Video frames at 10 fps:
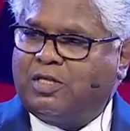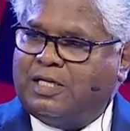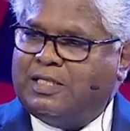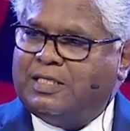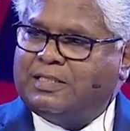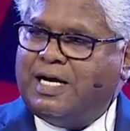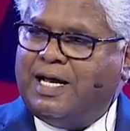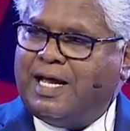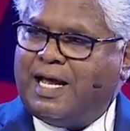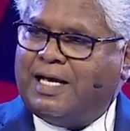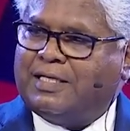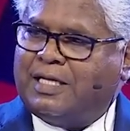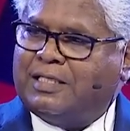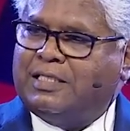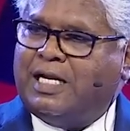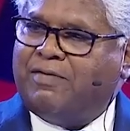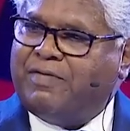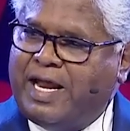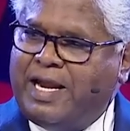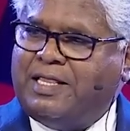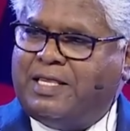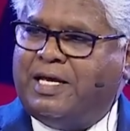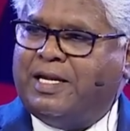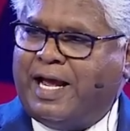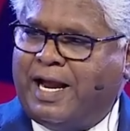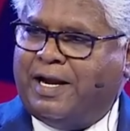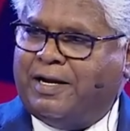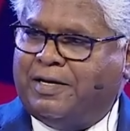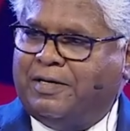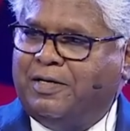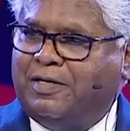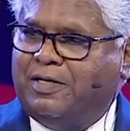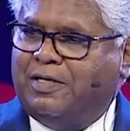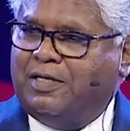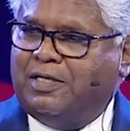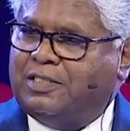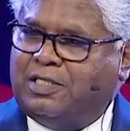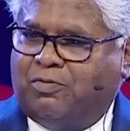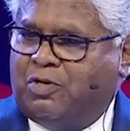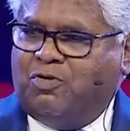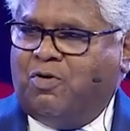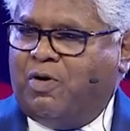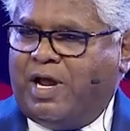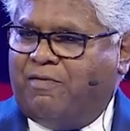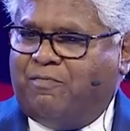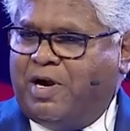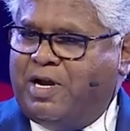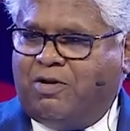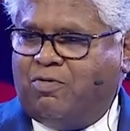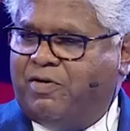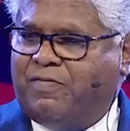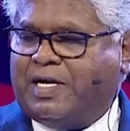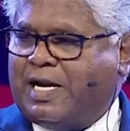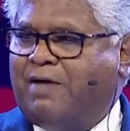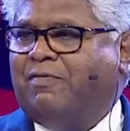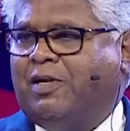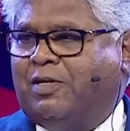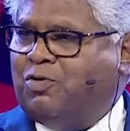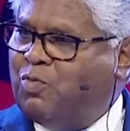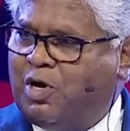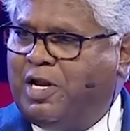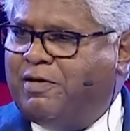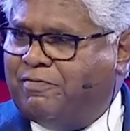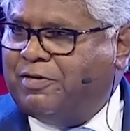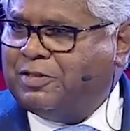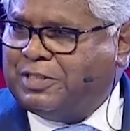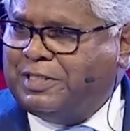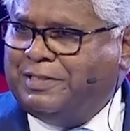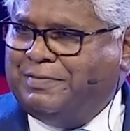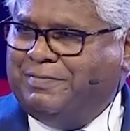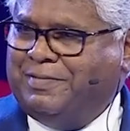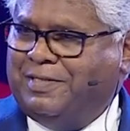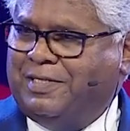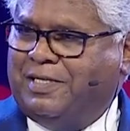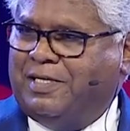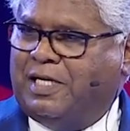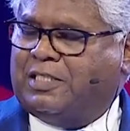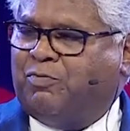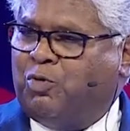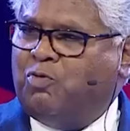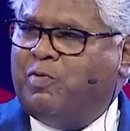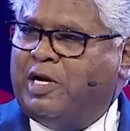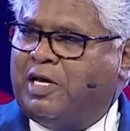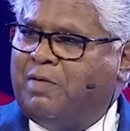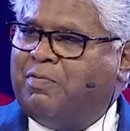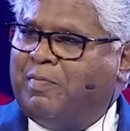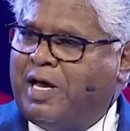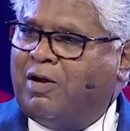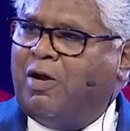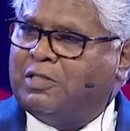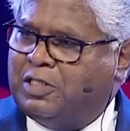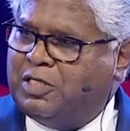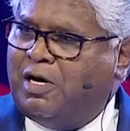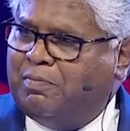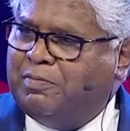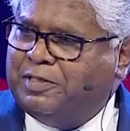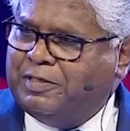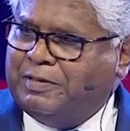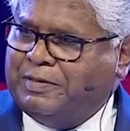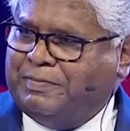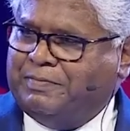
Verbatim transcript: that this guy ha doesn't have anything in hand. See, when you don't have money to even travel, you won't leave, you see. That's a good way to keep a man on the job, you know.